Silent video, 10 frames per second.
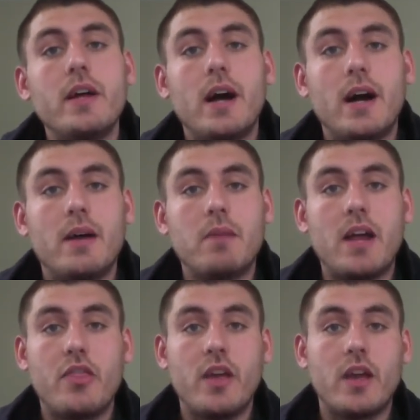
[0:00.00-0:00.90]
I
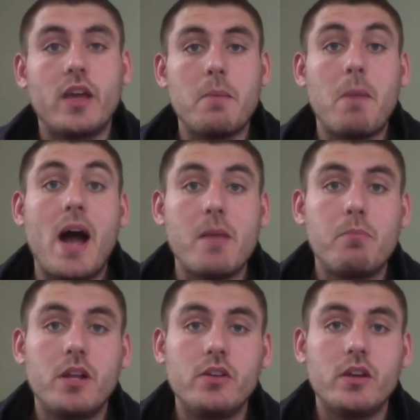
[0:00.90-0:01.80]
think, in my
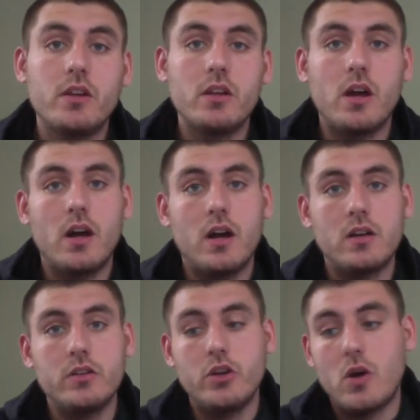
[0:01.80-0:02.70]
opinion,
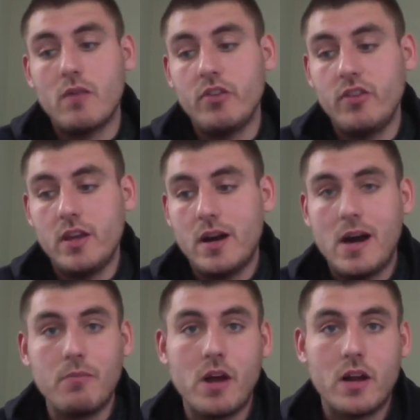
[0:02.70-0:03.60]
obviously
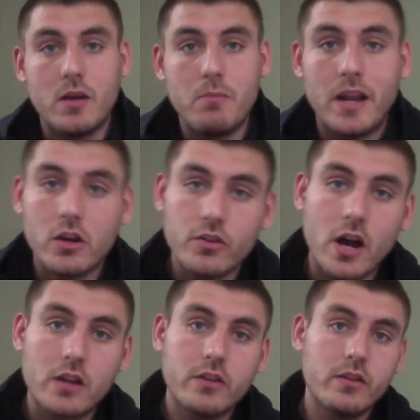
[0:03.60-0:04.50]
I'm not a medical
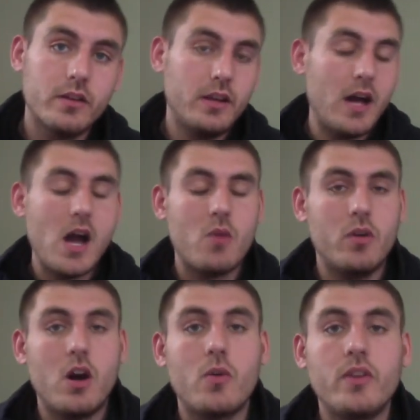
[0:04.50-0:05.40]
doctor and I
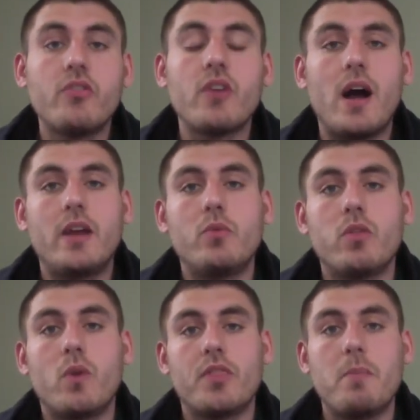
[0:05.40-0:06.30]
would always side
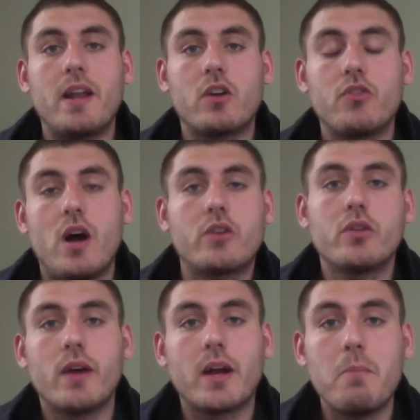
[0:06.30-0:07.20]
with what the medical doctor
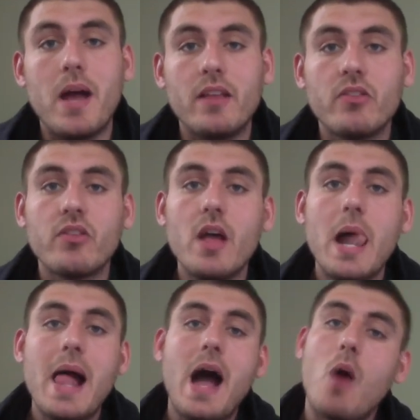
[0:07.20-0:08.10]
recommends.
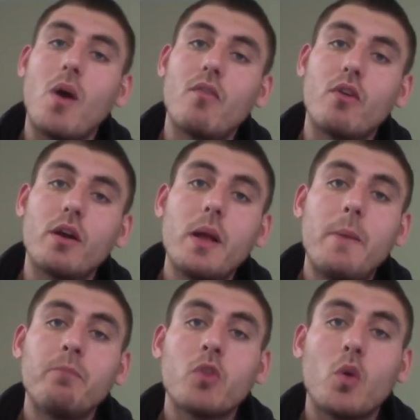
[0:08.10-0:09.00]
However,
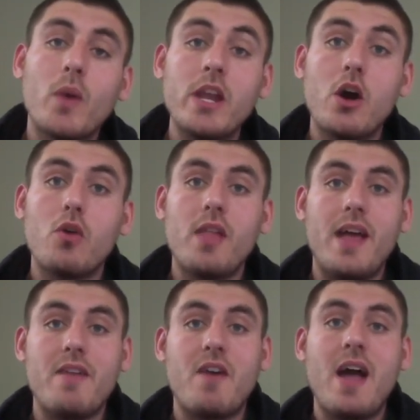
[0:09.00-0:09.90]
we know
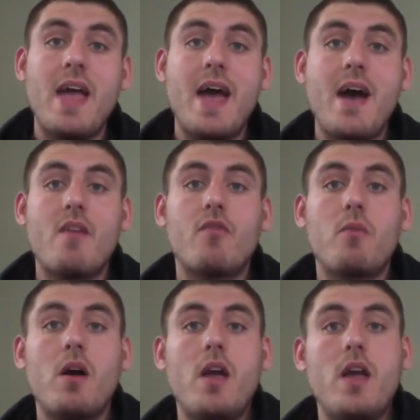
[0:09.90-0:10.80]
that if I have
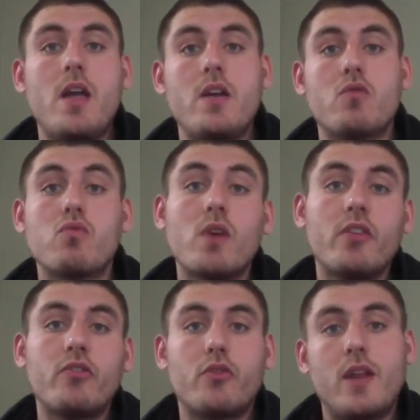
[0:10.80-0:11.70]
a
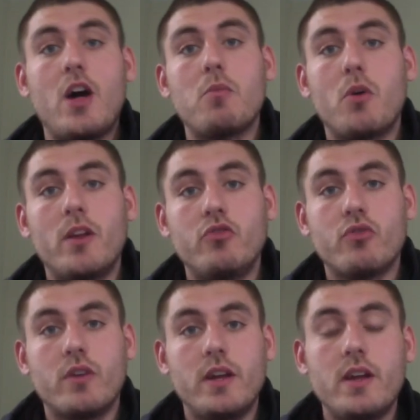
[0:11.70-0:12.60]
wrist or an elbow
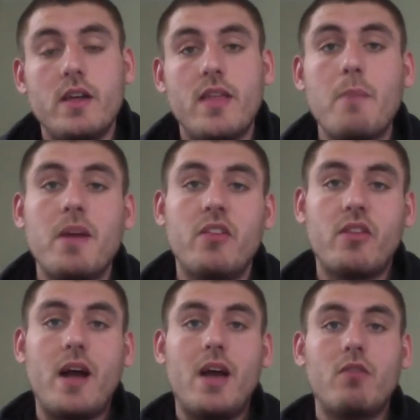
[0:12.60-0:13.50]
injury, that means that
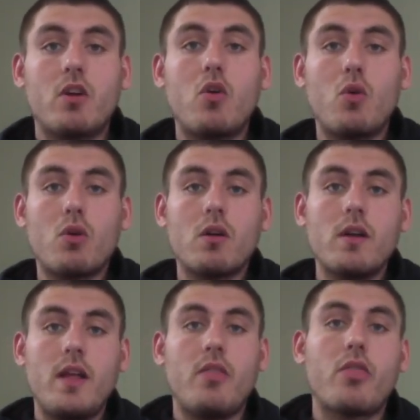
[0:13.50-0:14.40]
I have a core
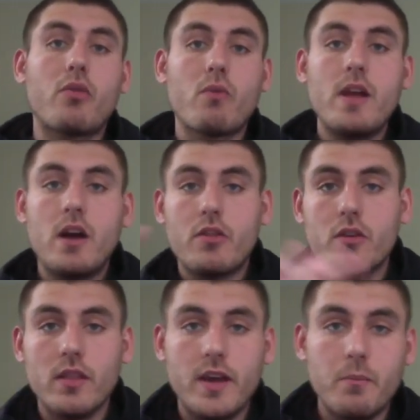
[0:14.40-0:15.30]
and three other
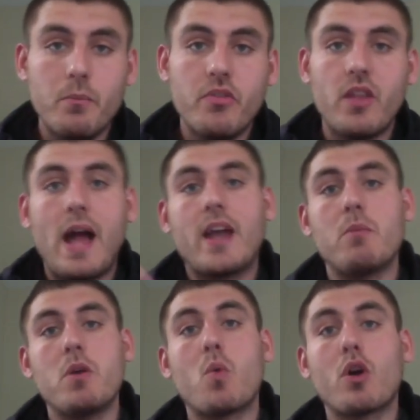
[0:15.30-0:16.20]
limbs that I could
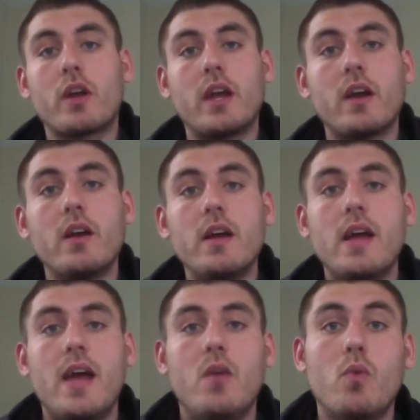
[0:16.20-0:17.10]
be working.
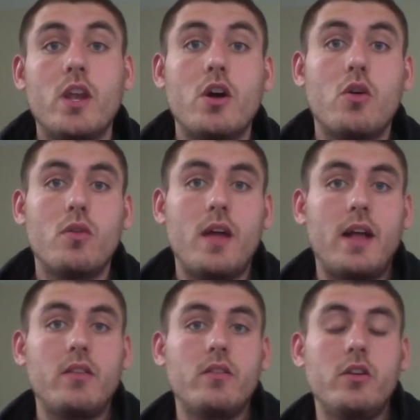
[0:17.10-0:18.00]
And we know
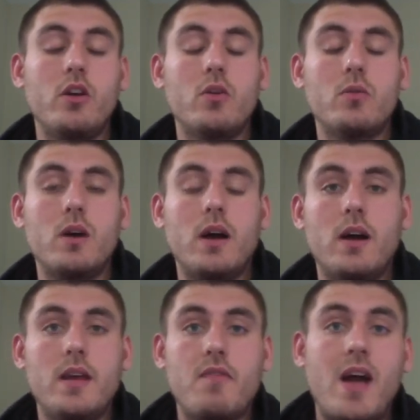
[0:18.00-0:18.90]
that,
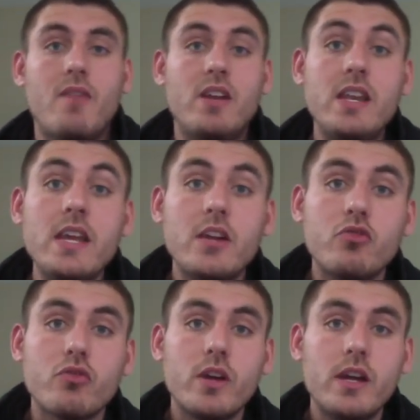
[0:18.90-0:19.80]
if I have a knee
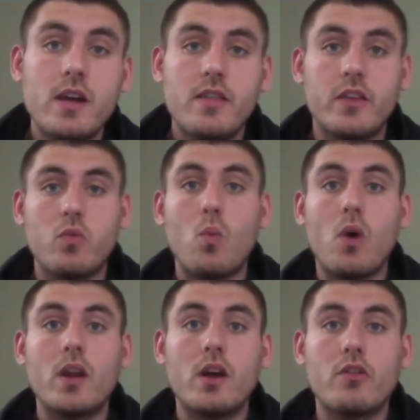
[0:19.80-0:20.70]
injury, that's
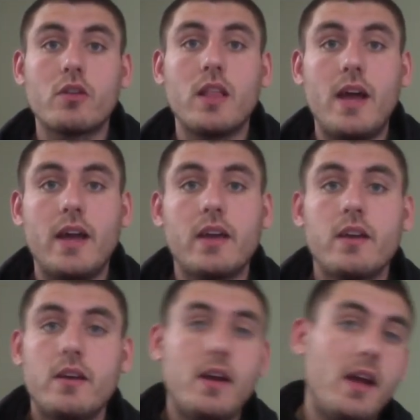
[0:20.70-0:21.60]
one other leg
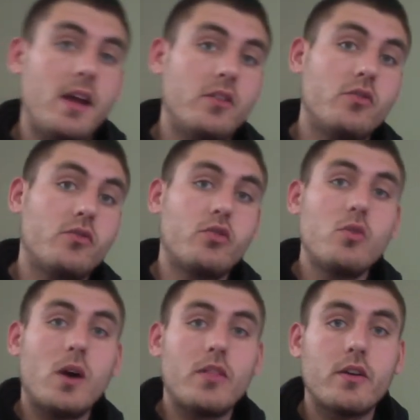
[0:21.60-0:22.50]
and
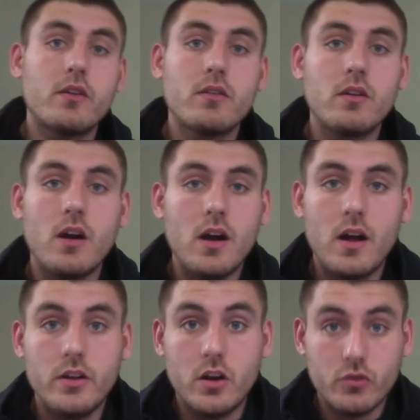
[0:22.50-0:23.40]
two other,
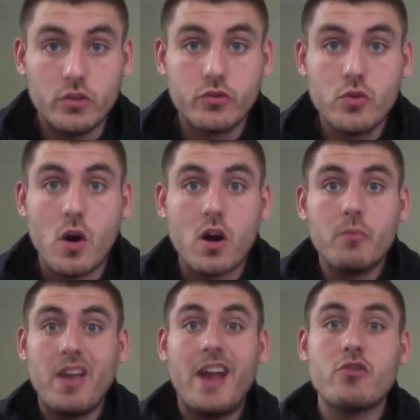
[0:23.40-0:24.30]
your two
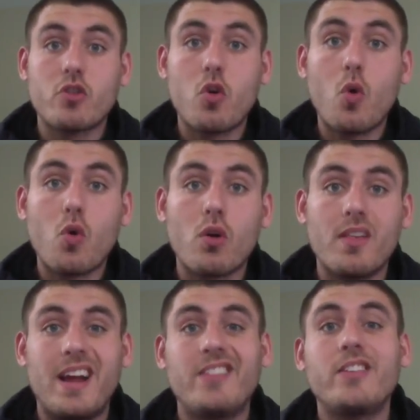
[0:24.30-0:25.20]
arms and your core
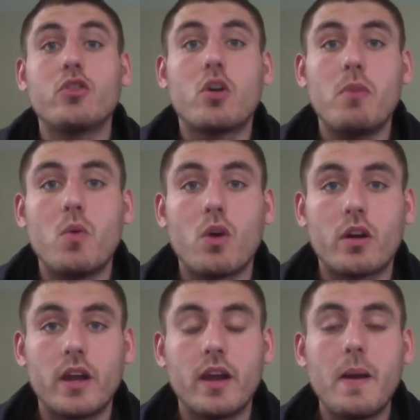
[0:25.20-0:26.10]
that I still could be
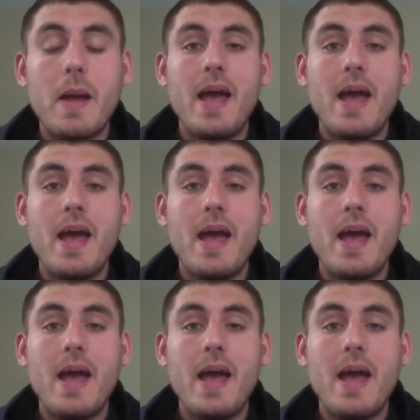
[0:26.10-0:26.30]
working.